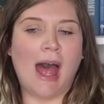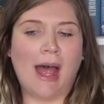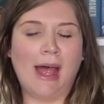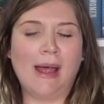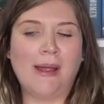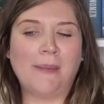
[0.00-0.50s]

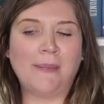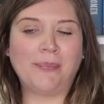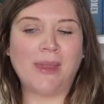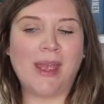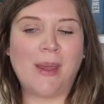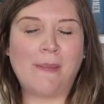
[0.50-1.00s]

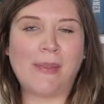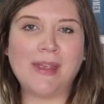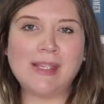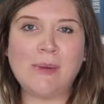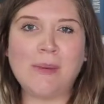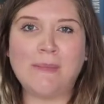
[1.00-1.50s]
But
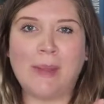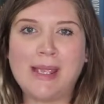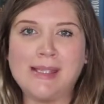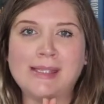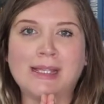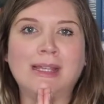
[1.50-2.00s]
this one
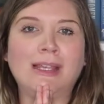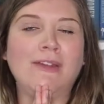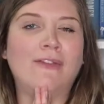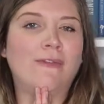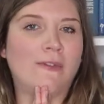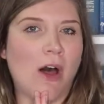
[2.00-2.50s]
basically
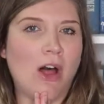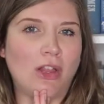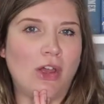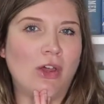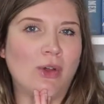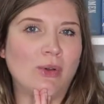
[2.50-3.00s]

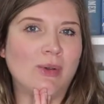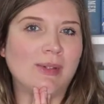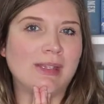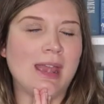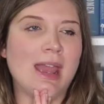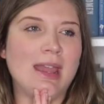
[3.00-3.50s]

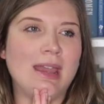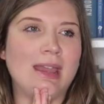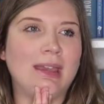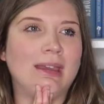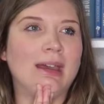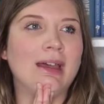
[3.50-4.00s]
follows
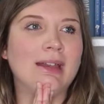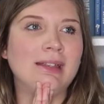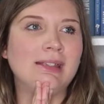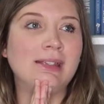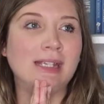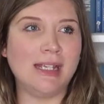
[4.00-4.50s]
a
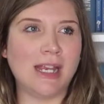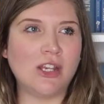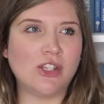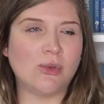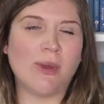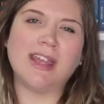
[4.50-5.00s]

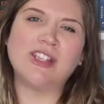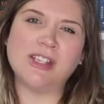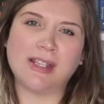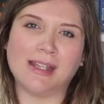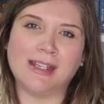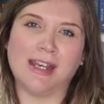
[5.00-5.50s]
teenage, well, I guess she's
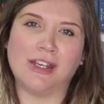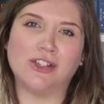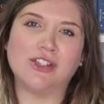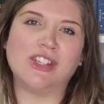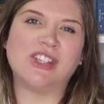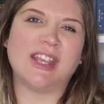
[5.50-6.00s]
not a teenager.
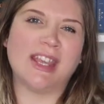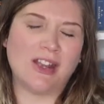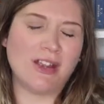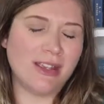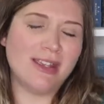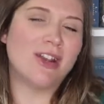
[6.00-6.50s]
She's like
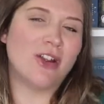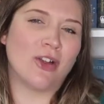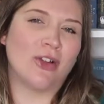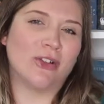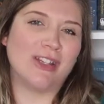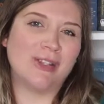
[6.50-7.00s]
in her
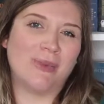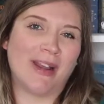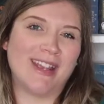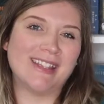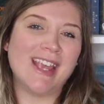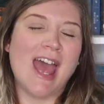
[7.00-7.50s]
early
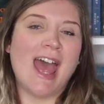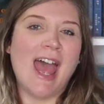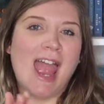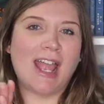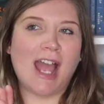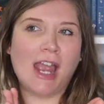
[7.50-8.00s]
20s.
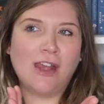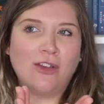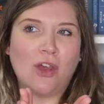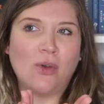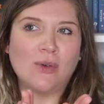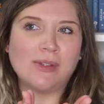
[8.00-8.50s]
It kind of
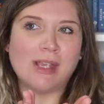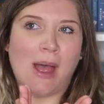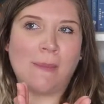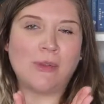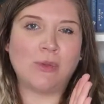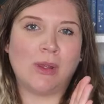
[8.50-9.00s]
goes
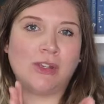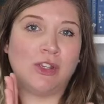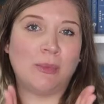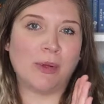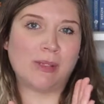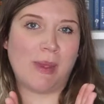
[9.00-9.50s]
between
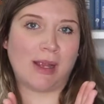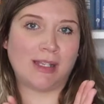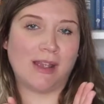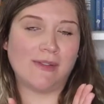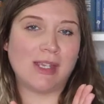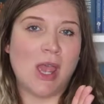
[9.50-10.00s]
2
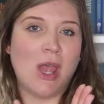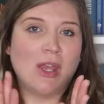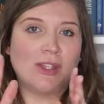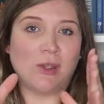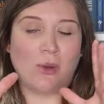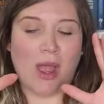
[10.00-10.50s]
perspectives.
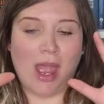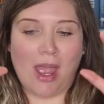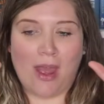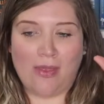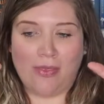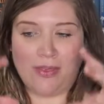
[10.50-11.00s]
So
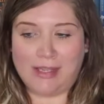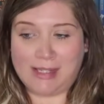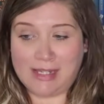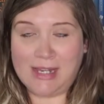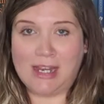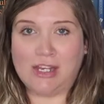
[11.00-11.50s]

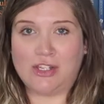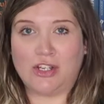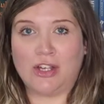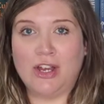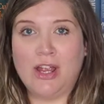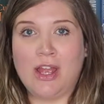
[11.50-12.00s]
this
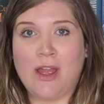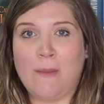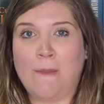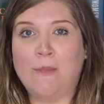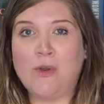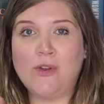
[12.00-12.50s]
teenager
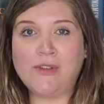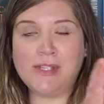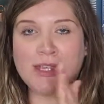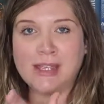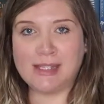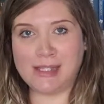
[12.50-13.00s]
moves
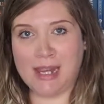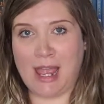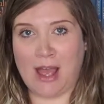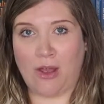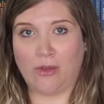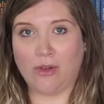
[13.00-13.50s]
to this
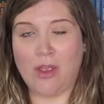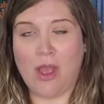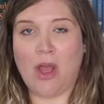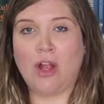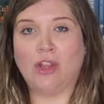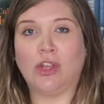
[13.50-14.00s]
town
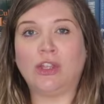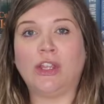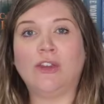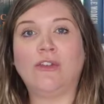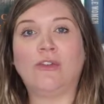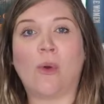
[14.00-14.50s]

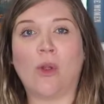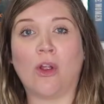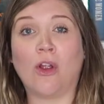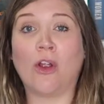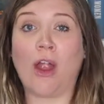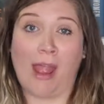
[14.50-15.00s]
looking for
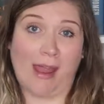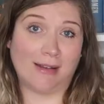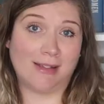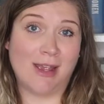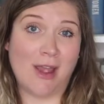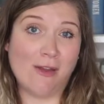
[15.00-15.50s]
her
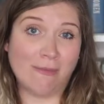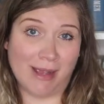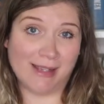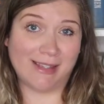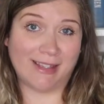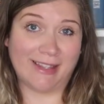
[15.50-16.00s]
aunt,
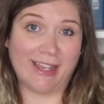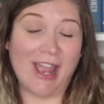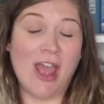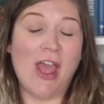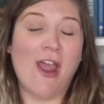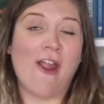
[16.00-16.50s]
basically.
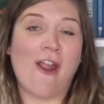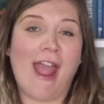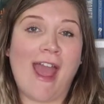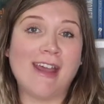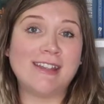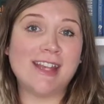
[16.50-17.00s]
Her
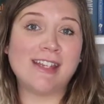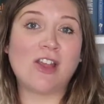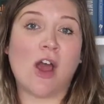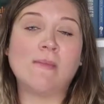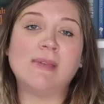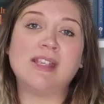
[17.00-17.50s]
aunt has
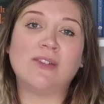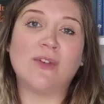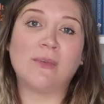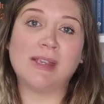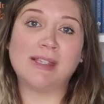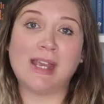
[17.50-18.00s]
gone missing
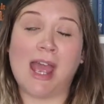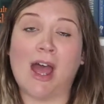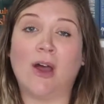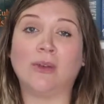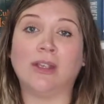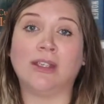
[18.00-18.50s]
from this
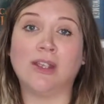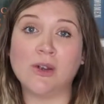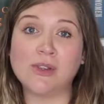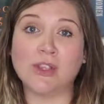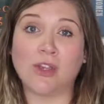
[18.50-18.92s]
town years